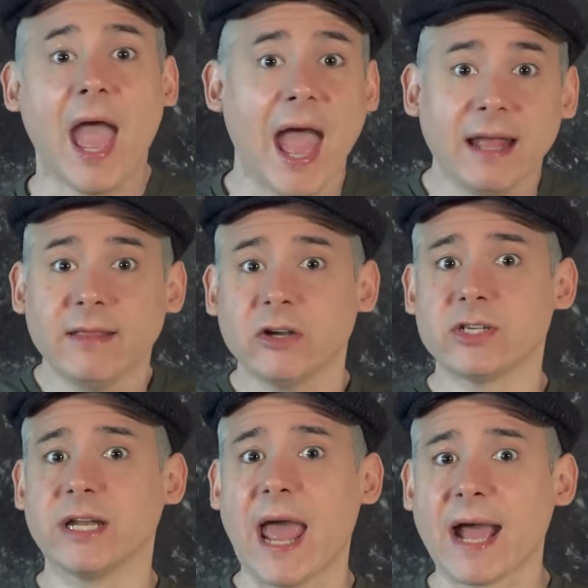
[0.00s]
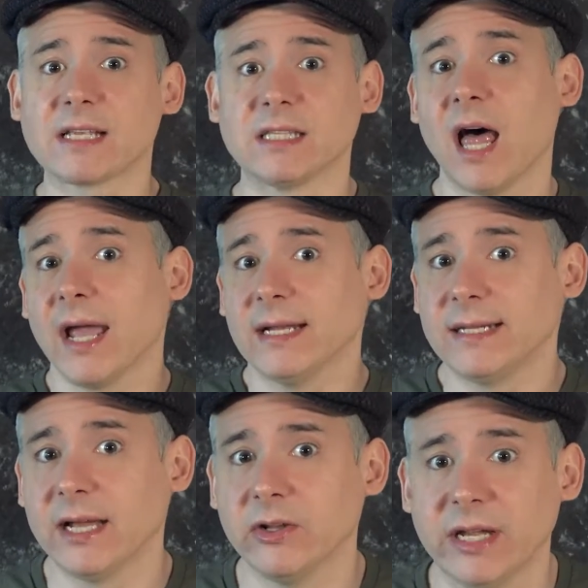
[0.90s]
And there's an
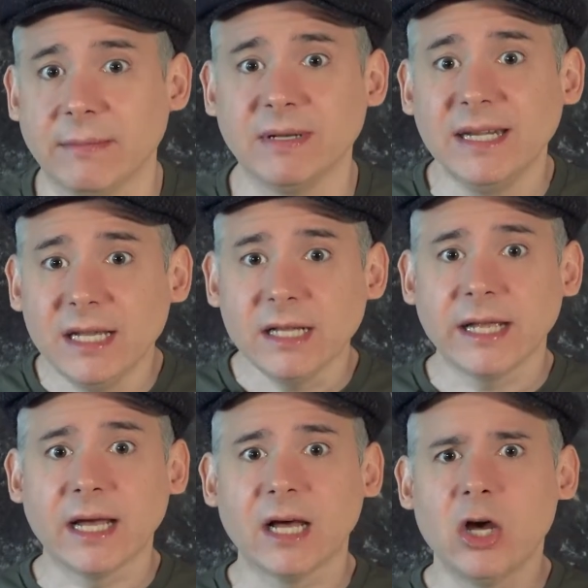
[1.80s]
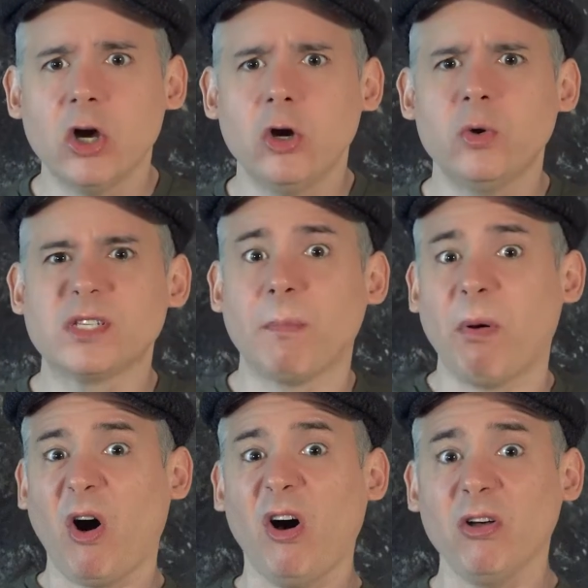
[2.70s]
ex-Liontail named Nelia who is
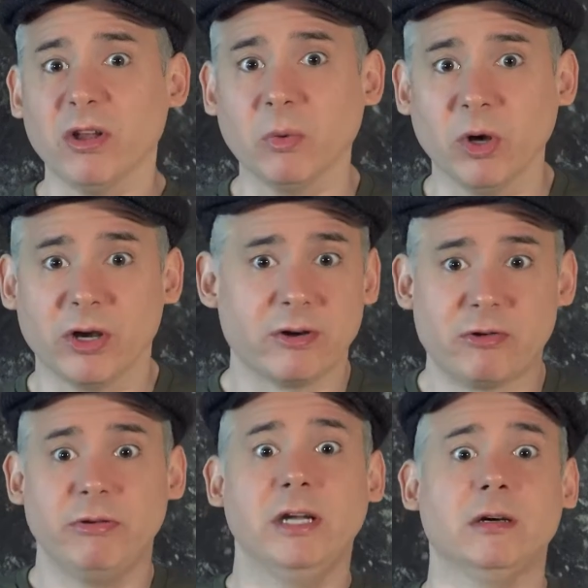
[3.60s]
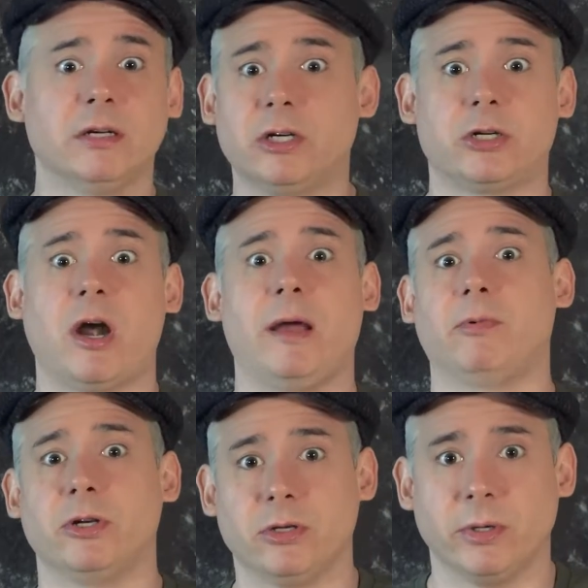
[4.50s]
appalled at what Creel and her tribe
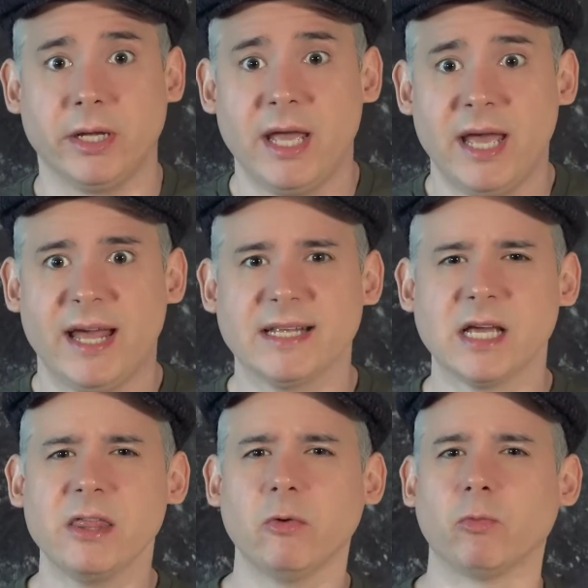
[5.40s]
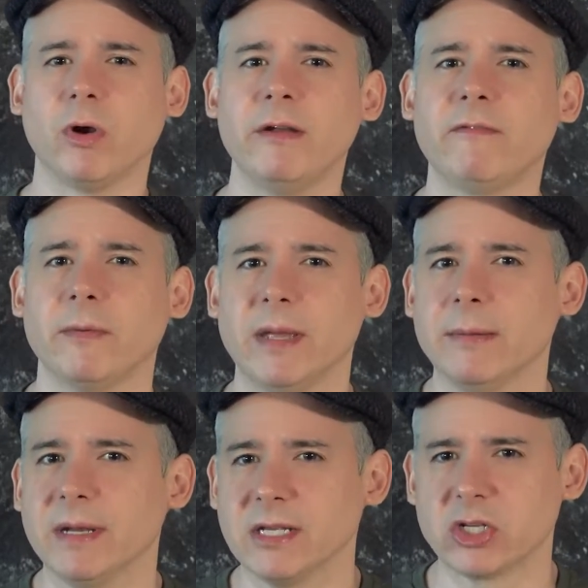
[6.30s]
were doing and is on the run from
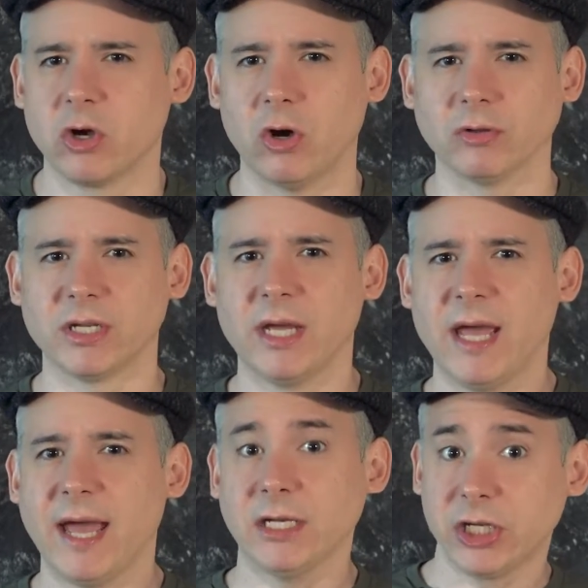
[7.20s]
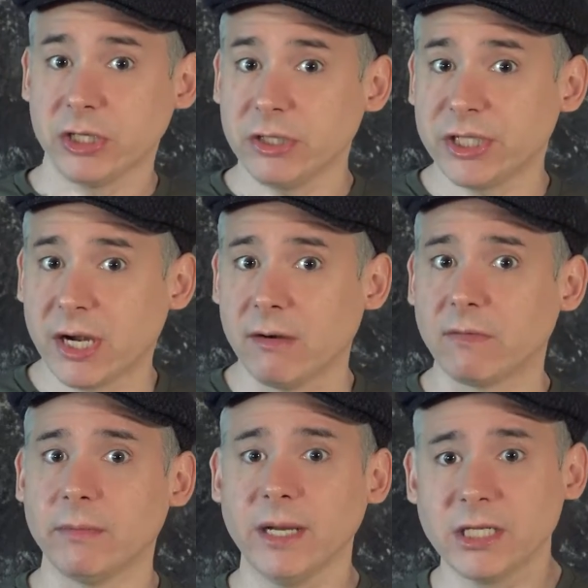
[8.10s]
him and his cult. And she'll share
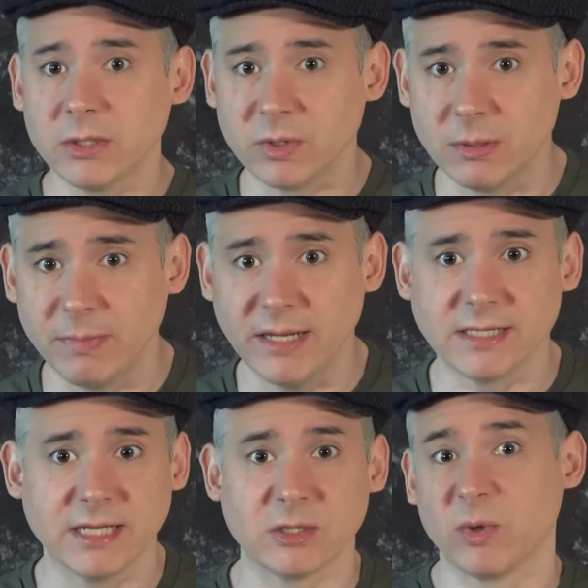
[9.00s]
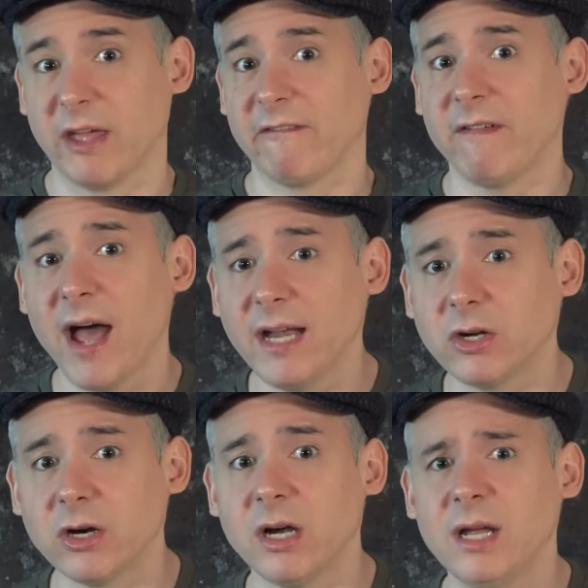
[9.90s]
information with the PCs when they find
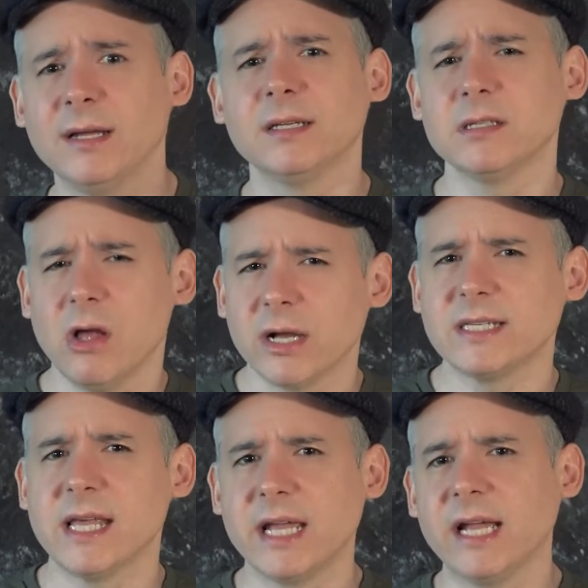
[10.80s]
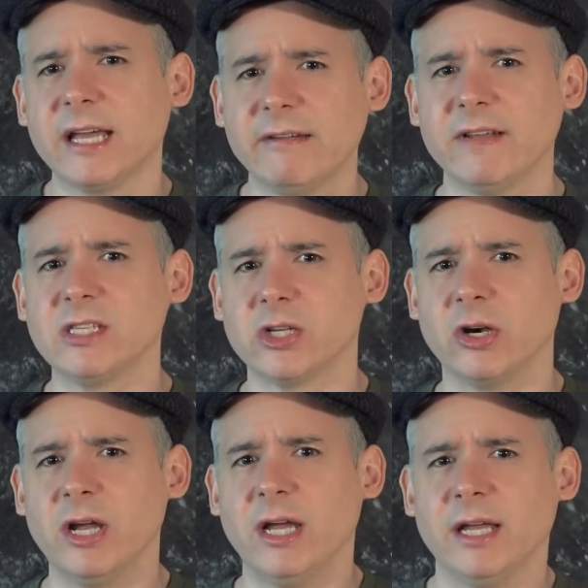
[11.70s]
her, as long as they can convince
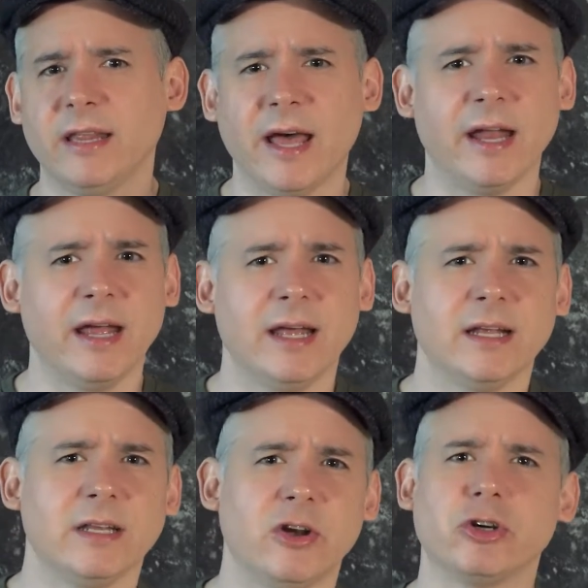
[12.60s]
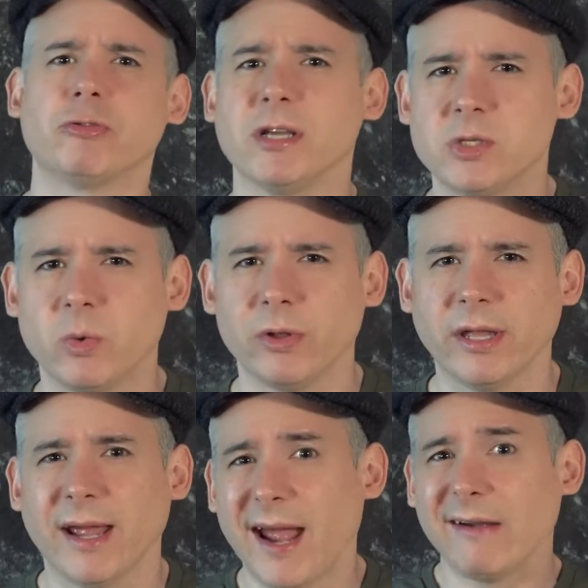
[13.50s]
her that they're
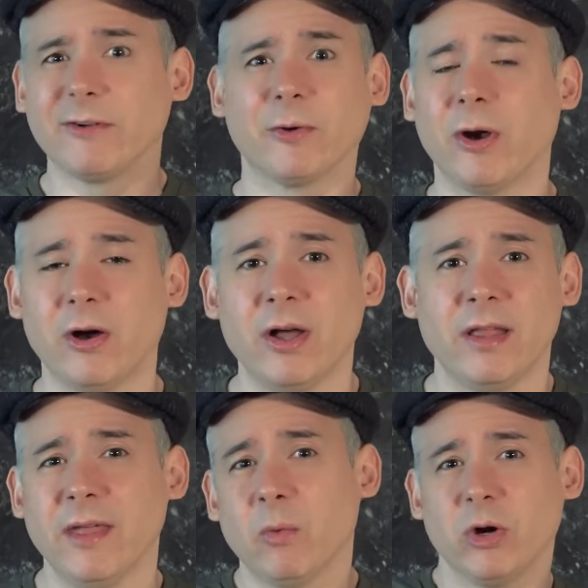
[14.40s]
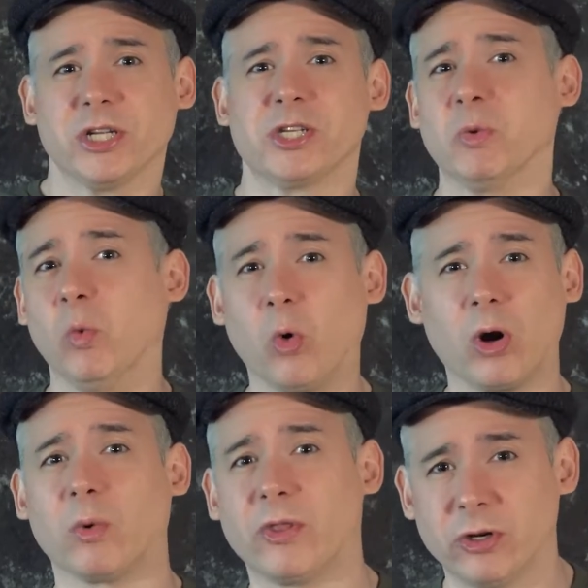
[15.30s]
trustworthy. After all, they were just at
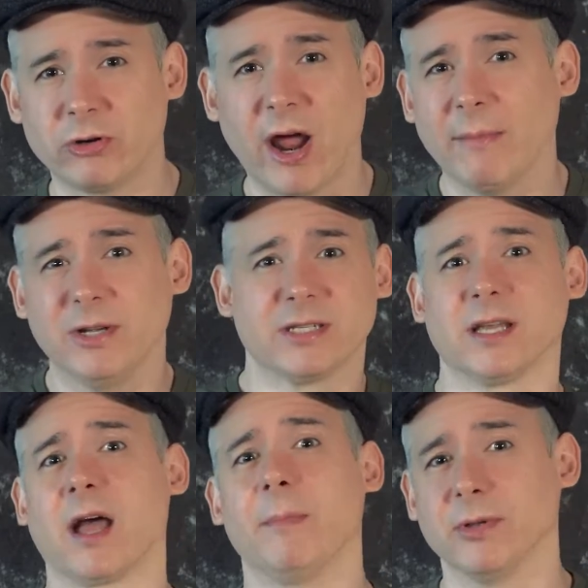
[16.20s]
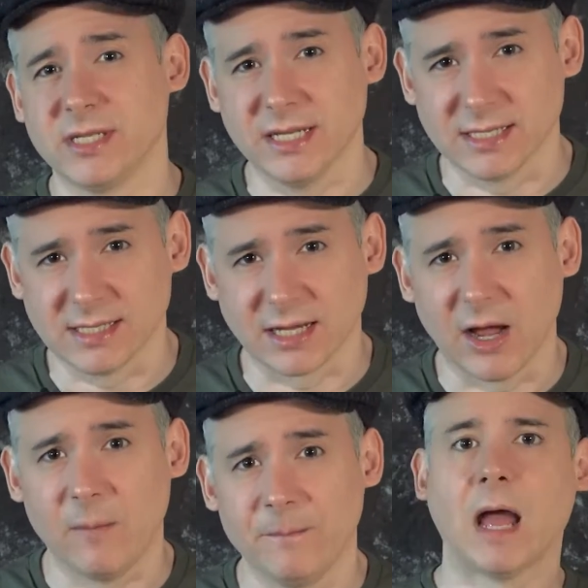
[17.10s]
war with her tribe just like a couple seasons
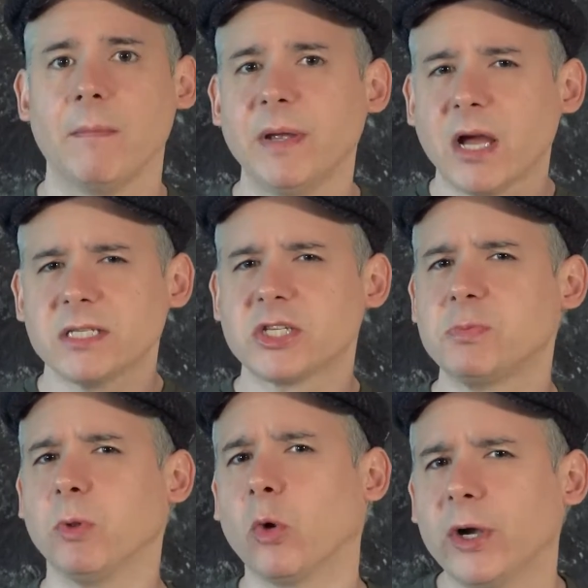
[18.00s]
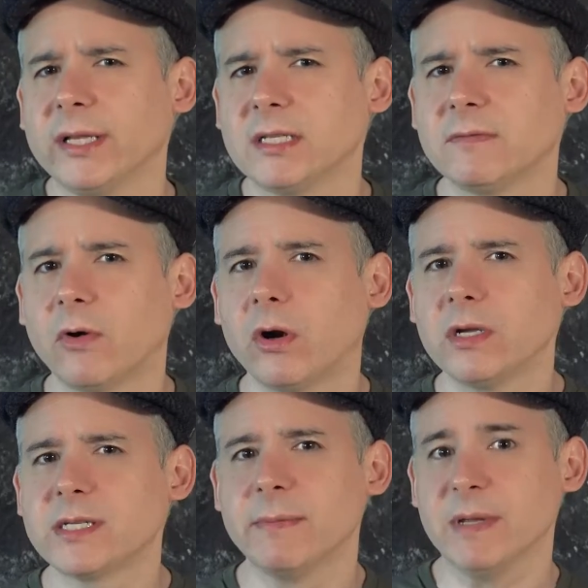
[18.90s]
ago. Because exploring this
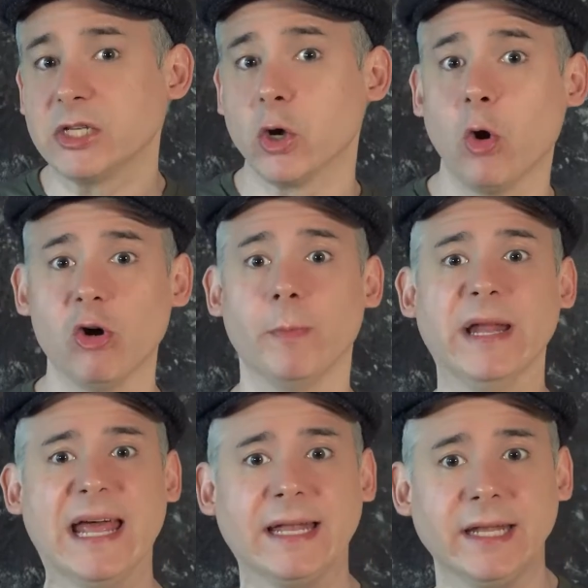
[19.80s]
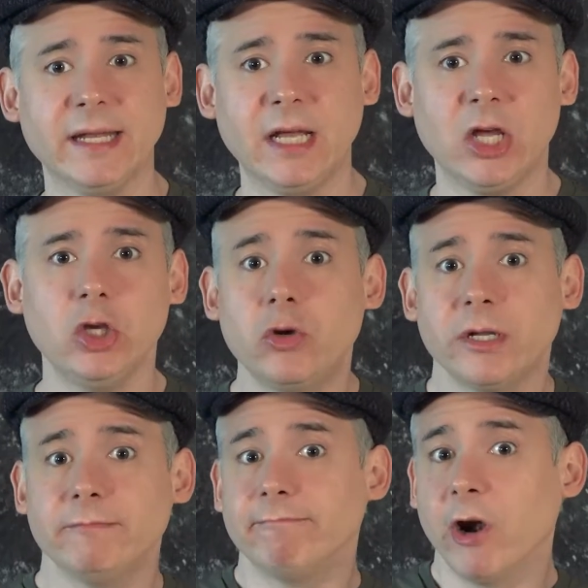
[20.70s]
forest can be so open-ended, you
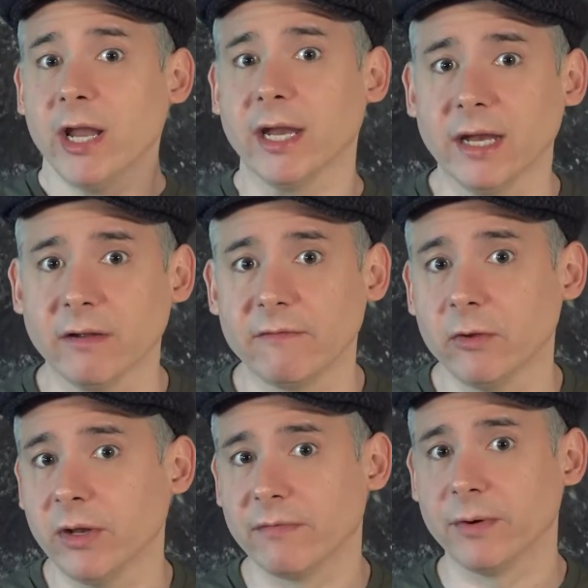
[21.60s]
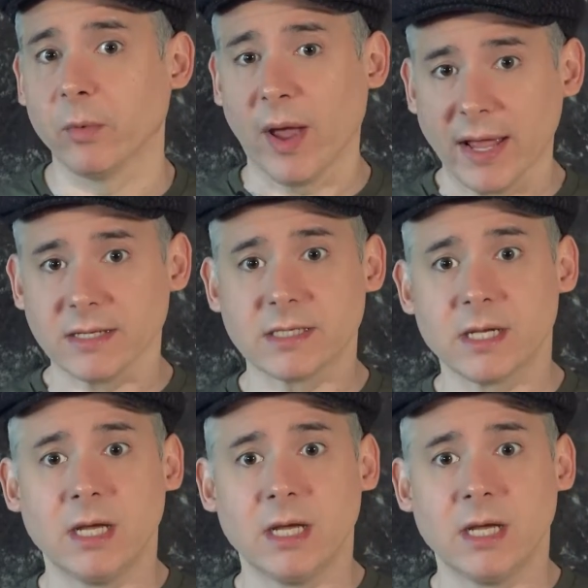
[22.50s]
can run it in a few different ways.